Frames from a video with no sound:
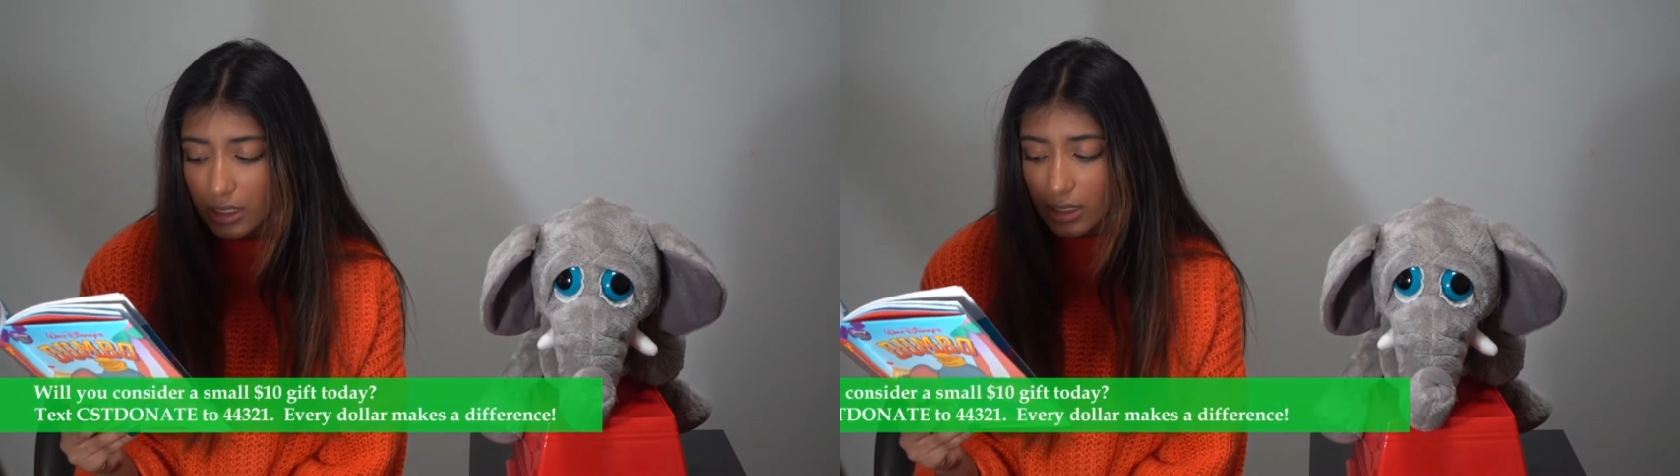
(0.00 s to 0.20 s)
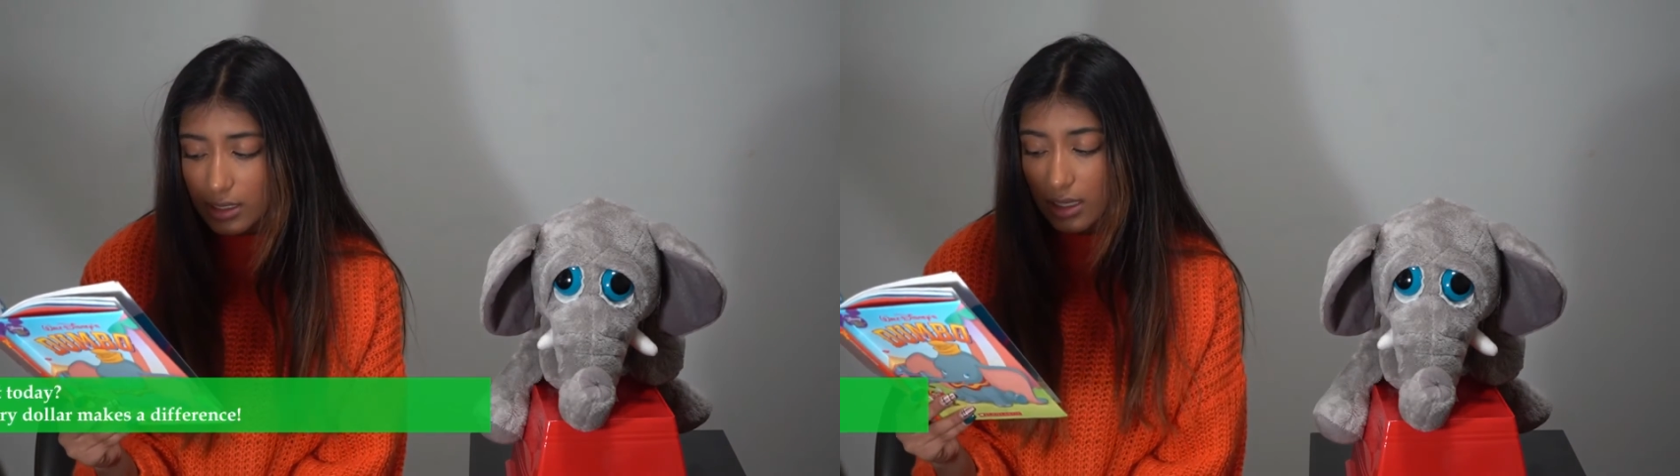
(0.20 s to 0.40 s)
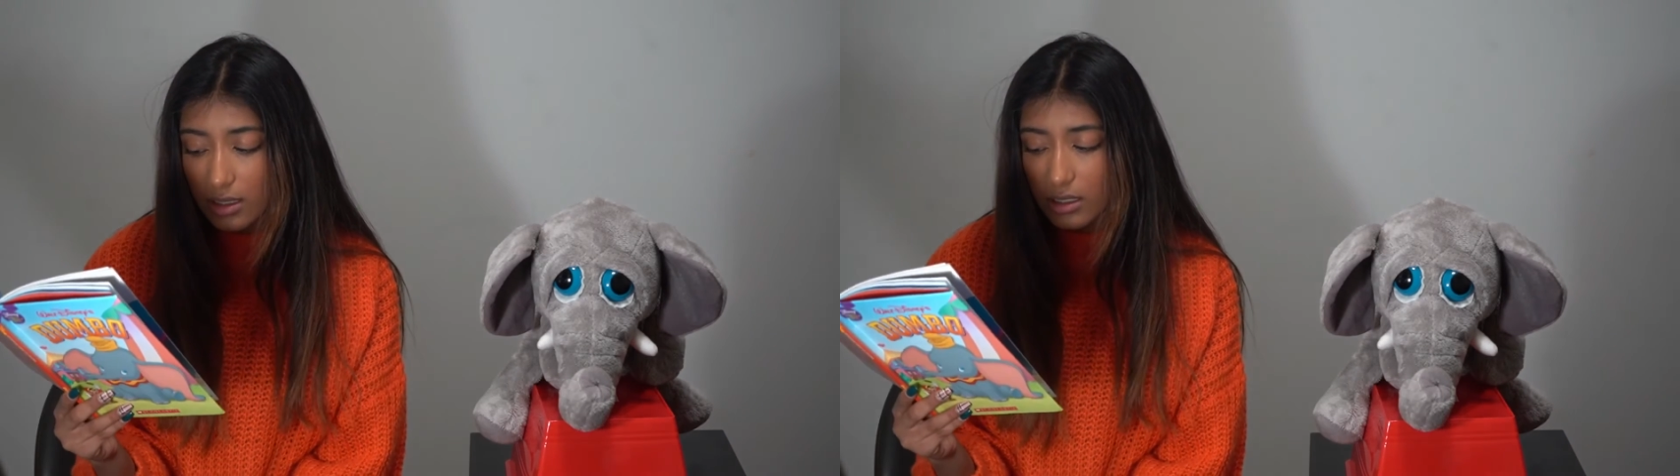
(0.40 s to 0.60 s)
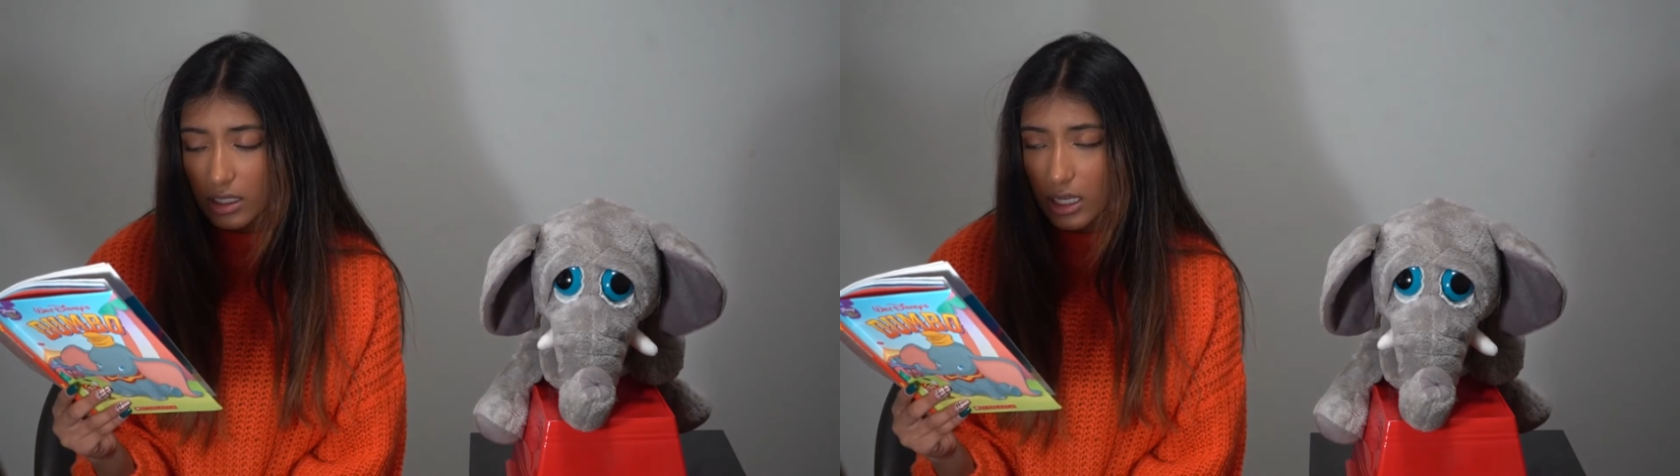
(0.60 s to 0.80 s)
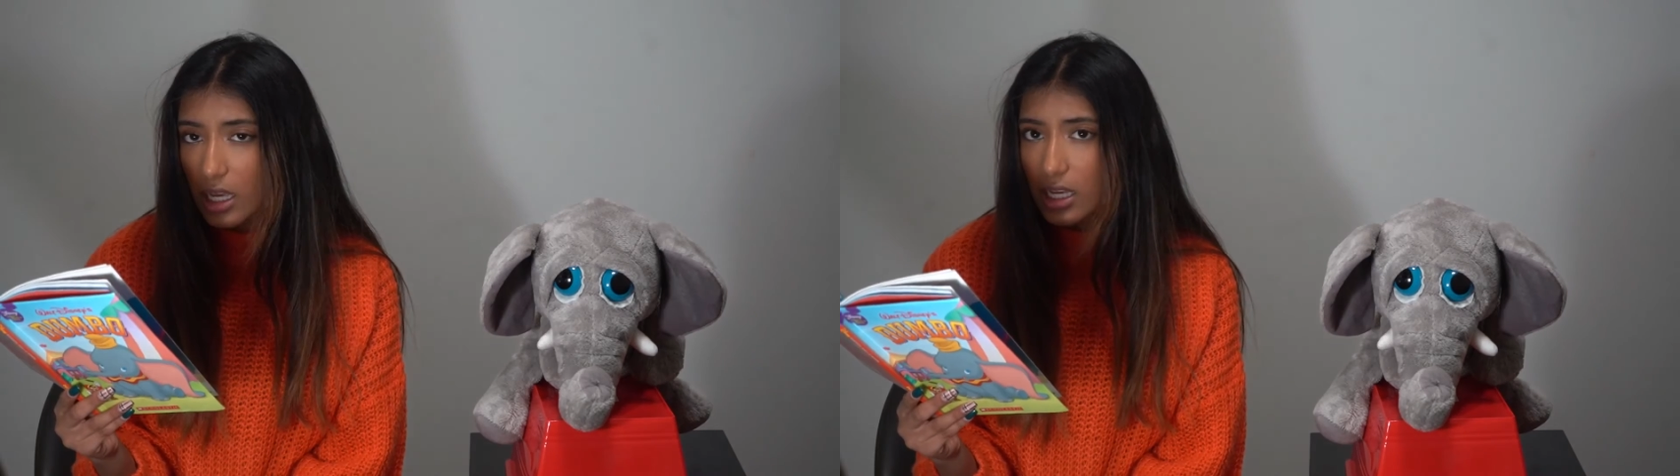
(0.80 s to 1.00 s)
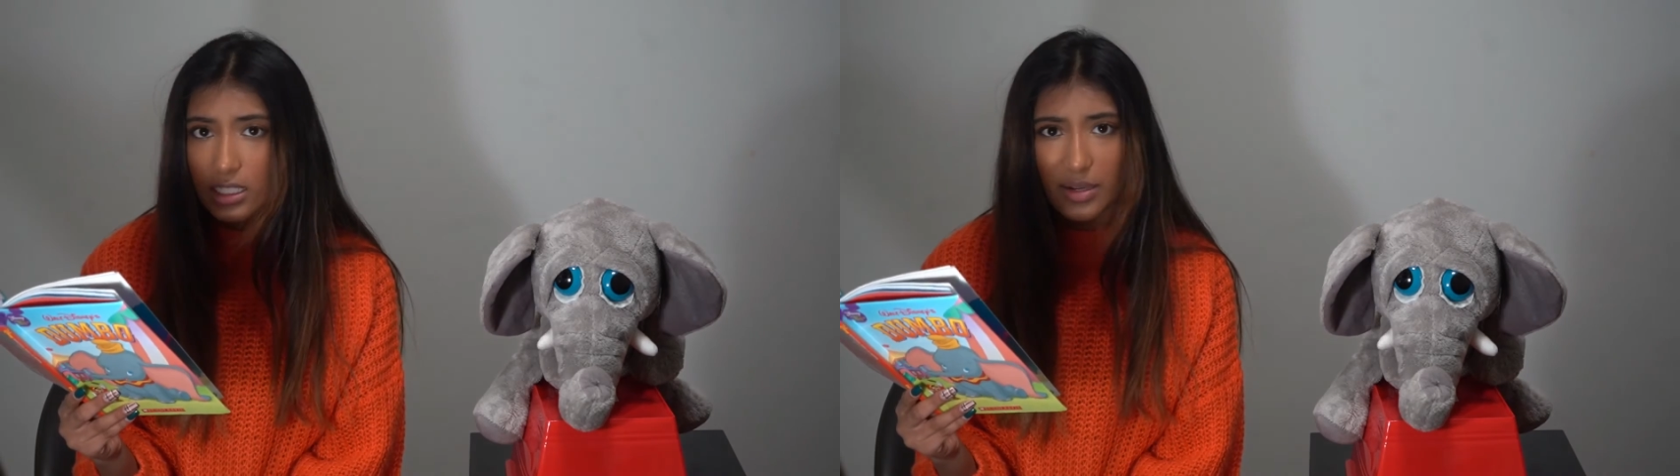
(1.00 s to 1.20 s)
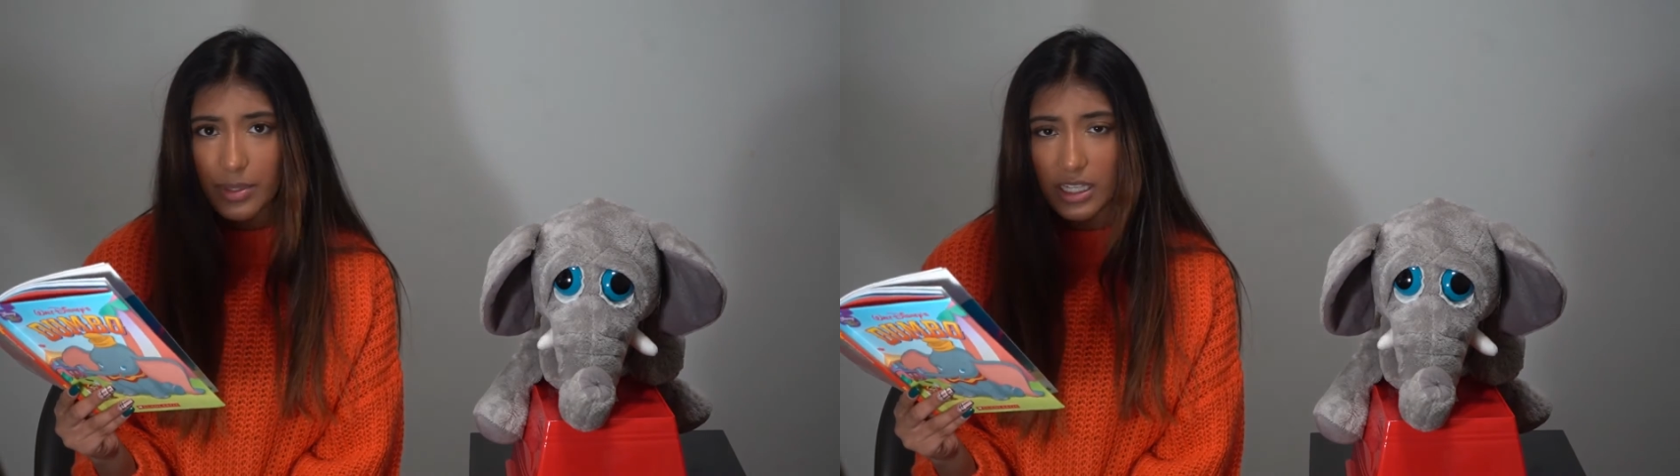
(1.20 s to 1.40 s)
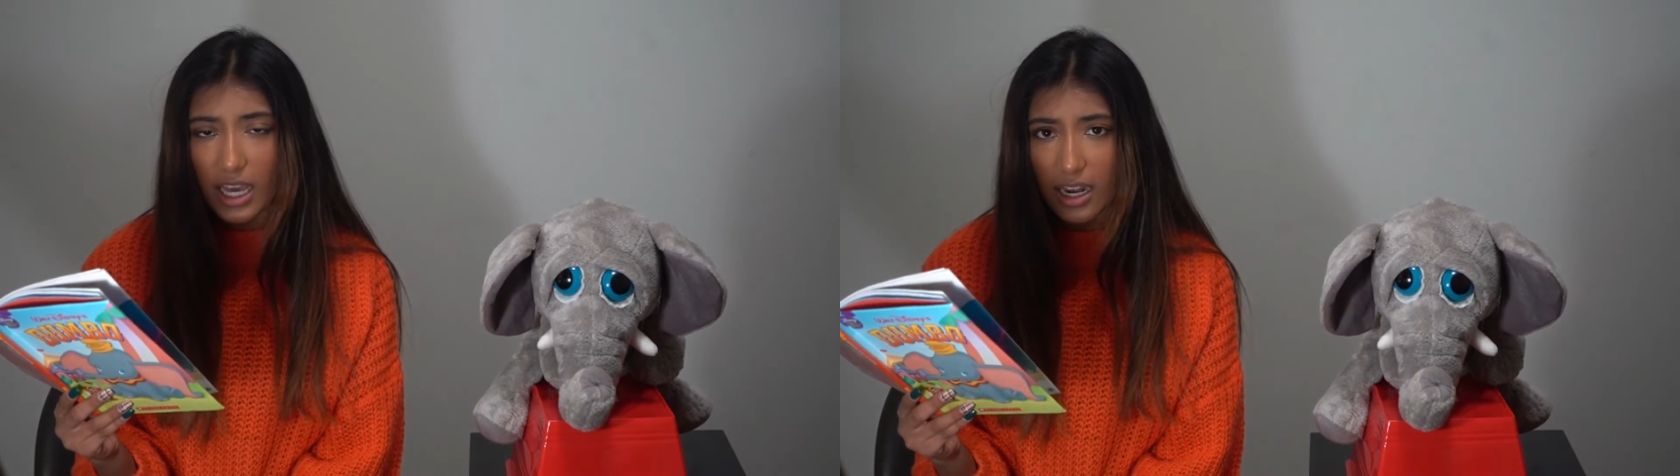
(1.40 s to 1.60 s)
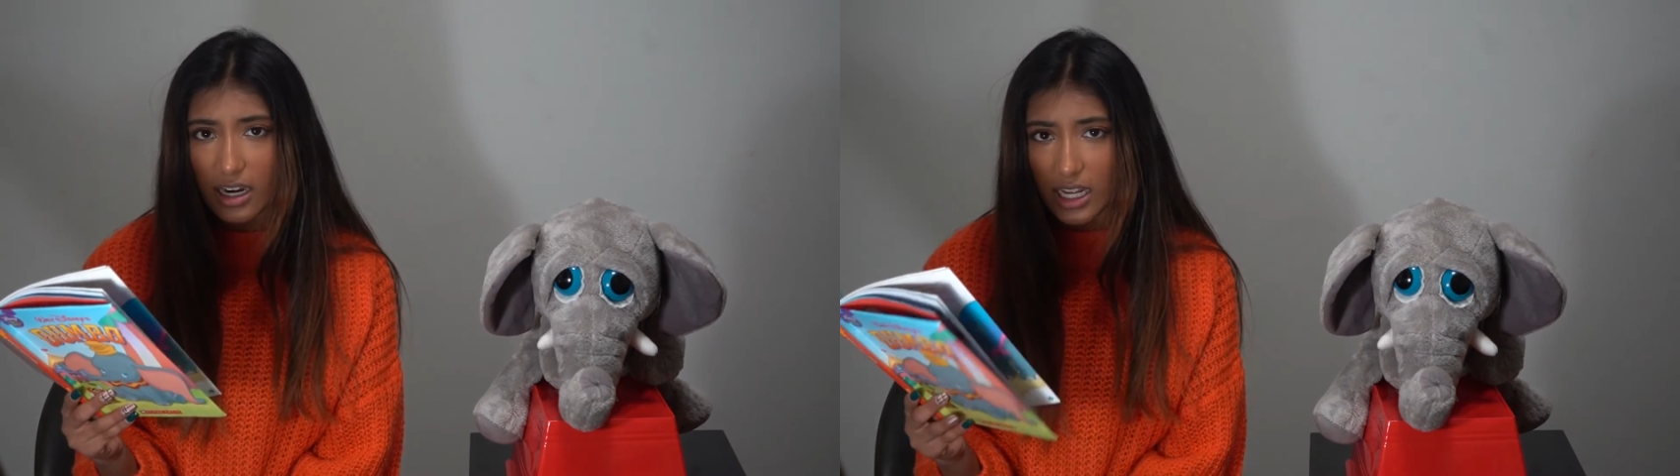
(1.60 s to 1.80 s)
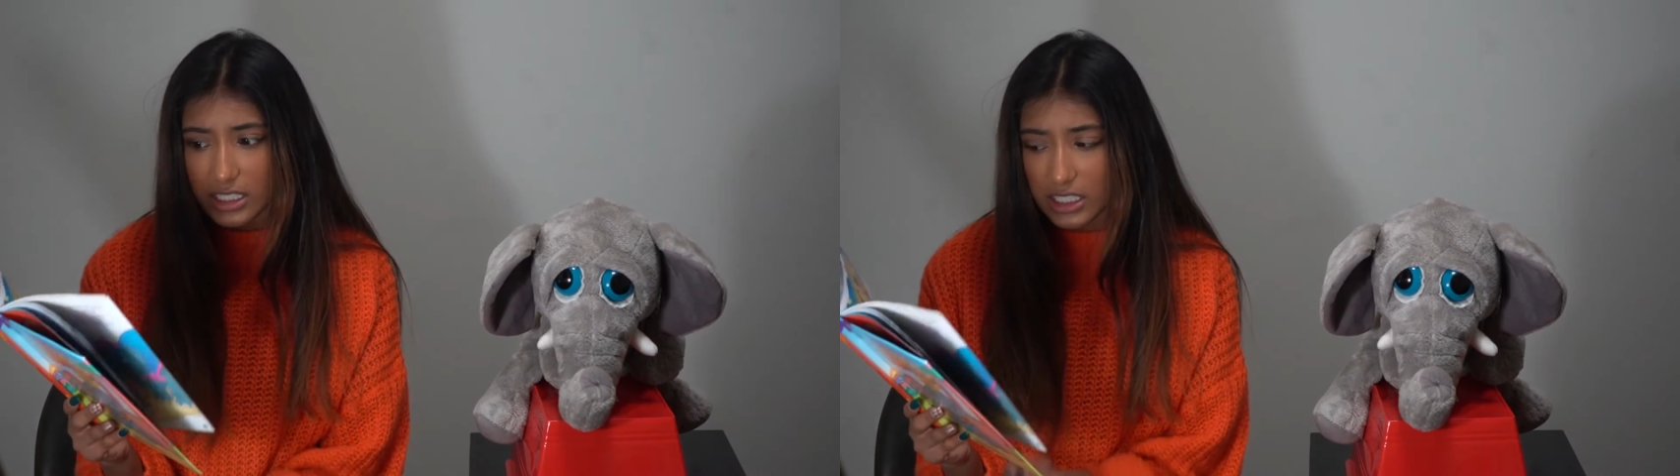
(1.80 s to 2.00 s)
Suddenly, Timothy had an
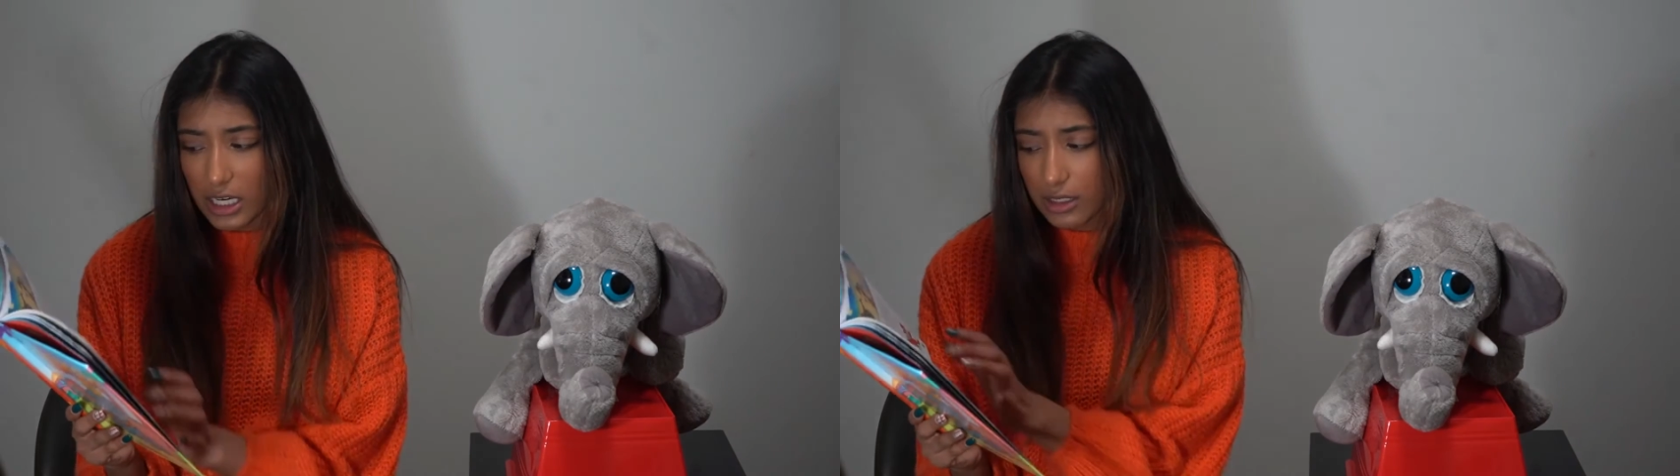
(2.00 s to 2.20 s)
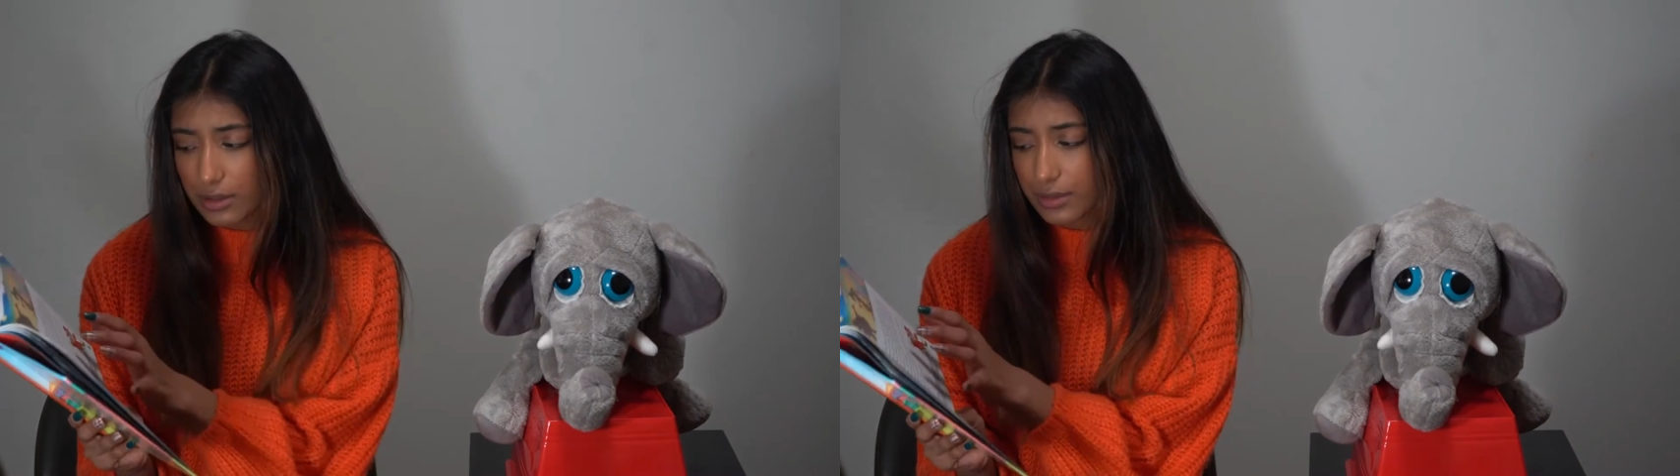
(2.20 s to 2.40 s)
idea.